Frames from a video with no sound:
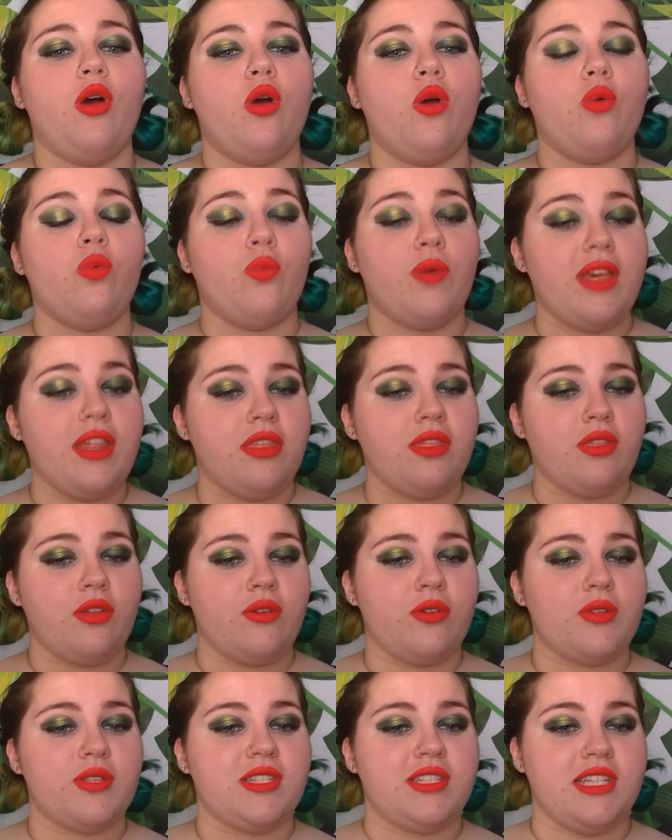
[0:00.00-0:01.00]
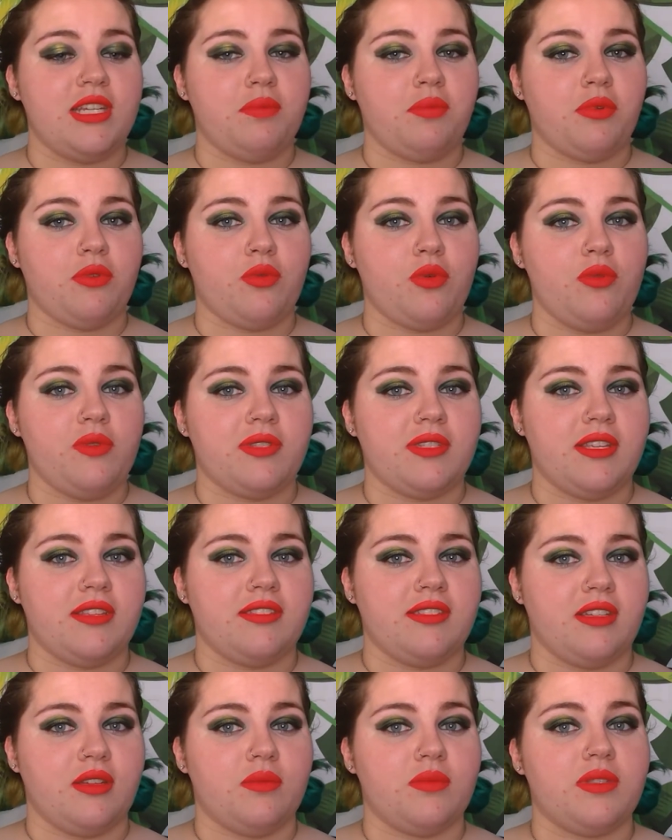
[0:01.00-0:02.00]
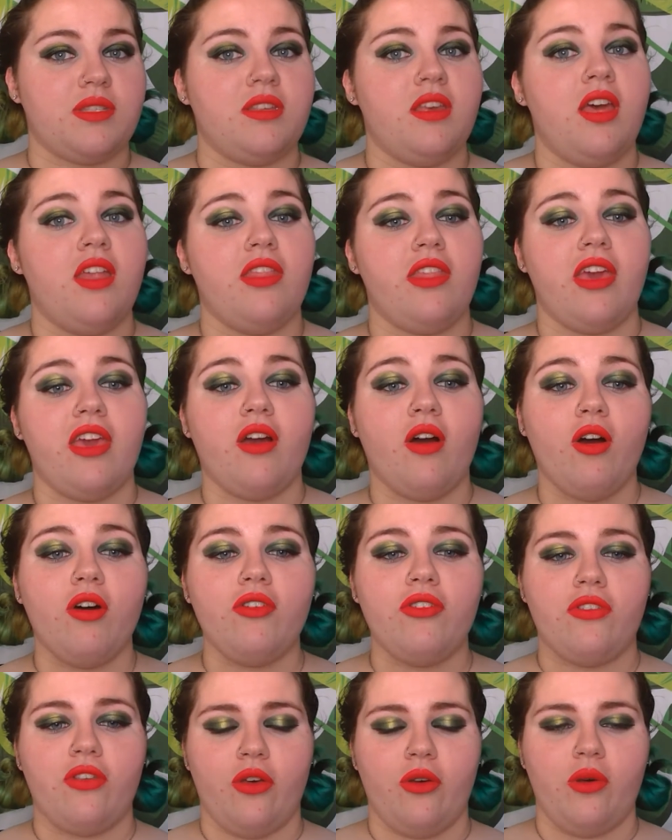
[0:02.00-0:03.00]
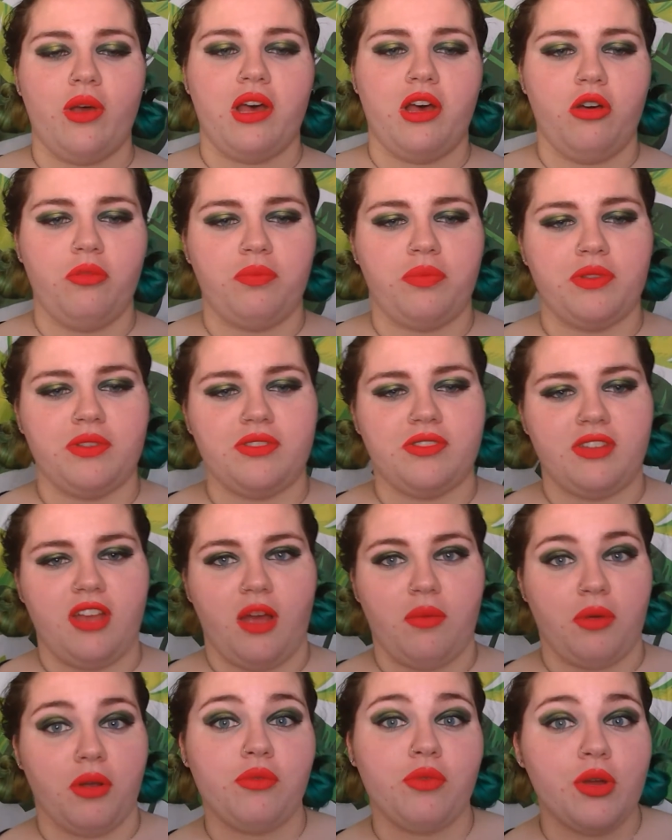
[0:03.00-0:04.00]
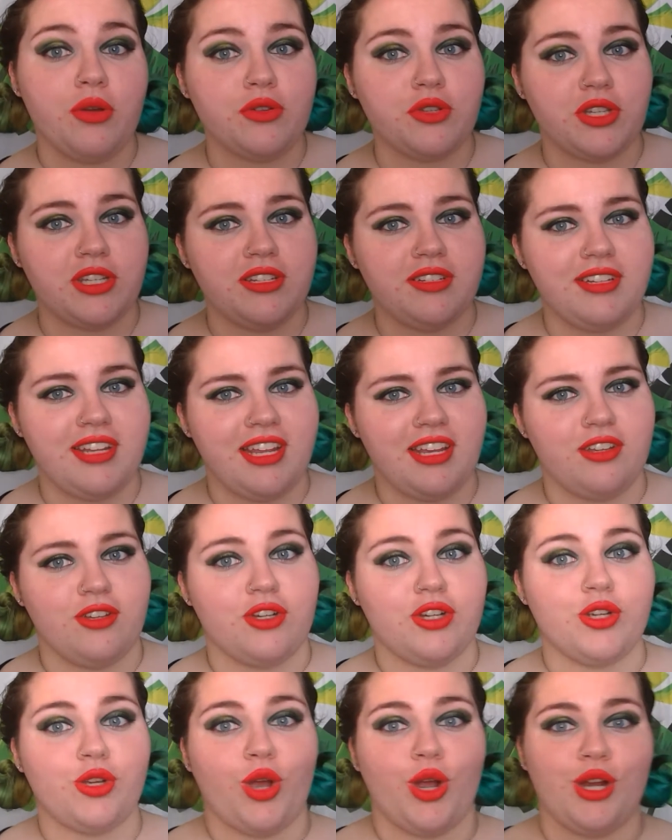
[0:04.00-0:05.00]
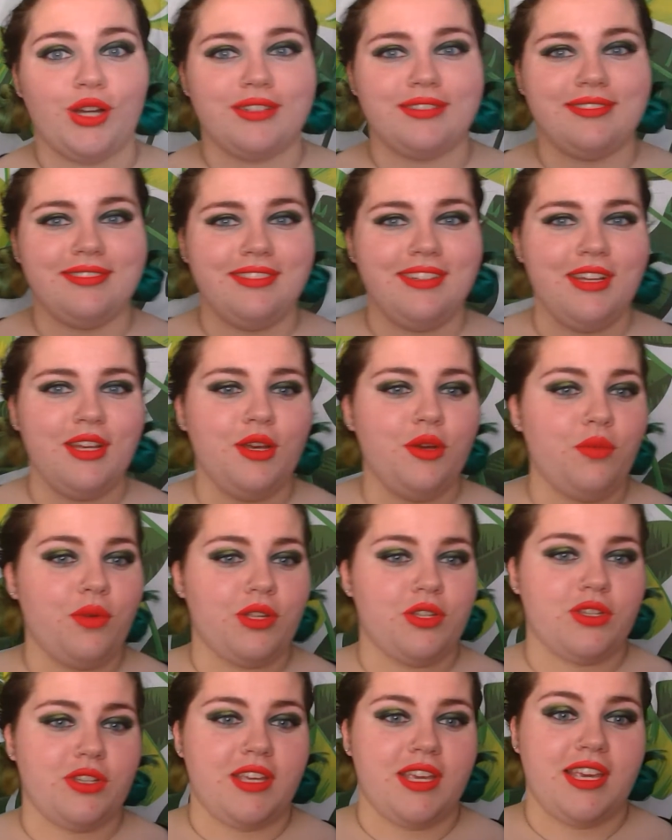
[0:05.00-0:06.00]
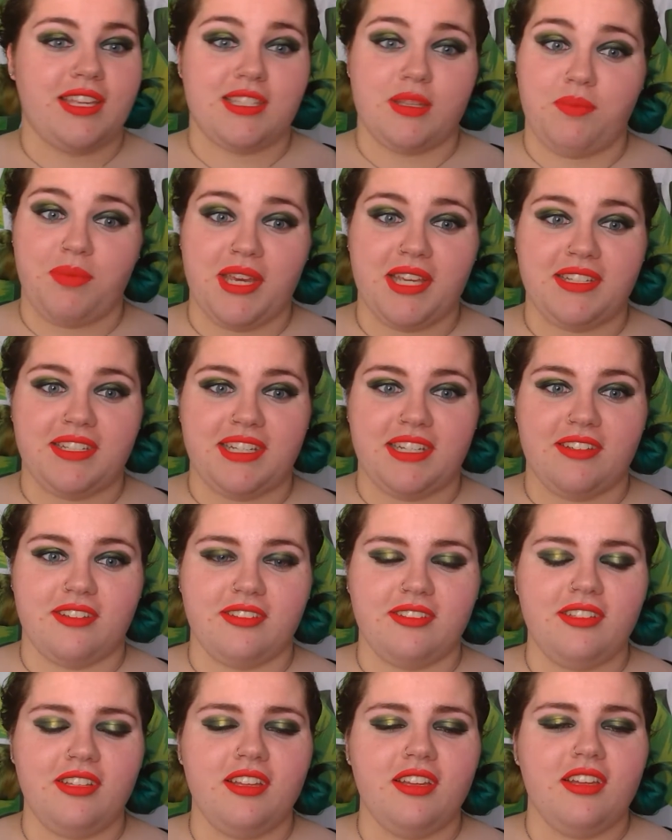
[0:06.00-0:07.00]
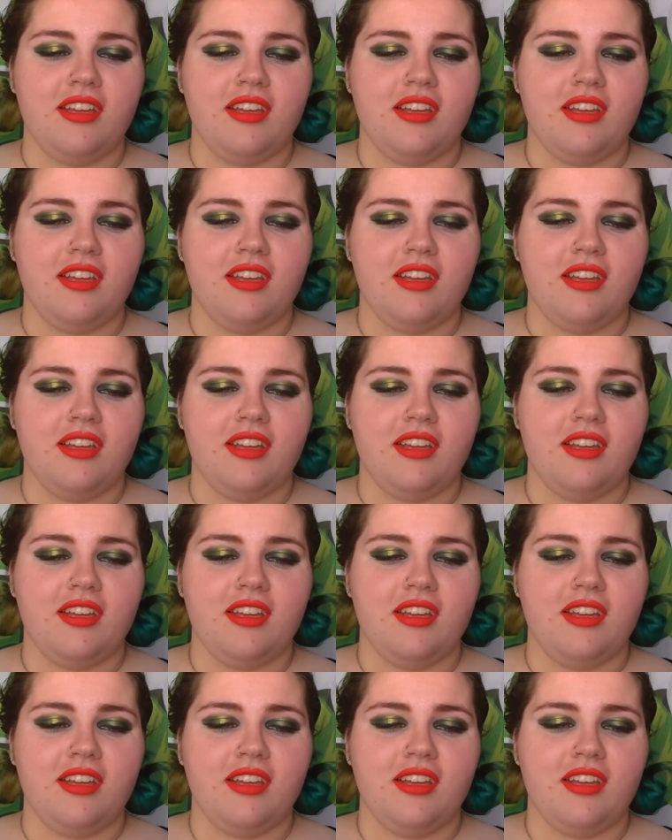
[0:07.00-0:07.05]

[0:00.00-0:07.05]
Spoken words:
With those deeper root systems, they also help stop erosion in your garden, which is a big deal.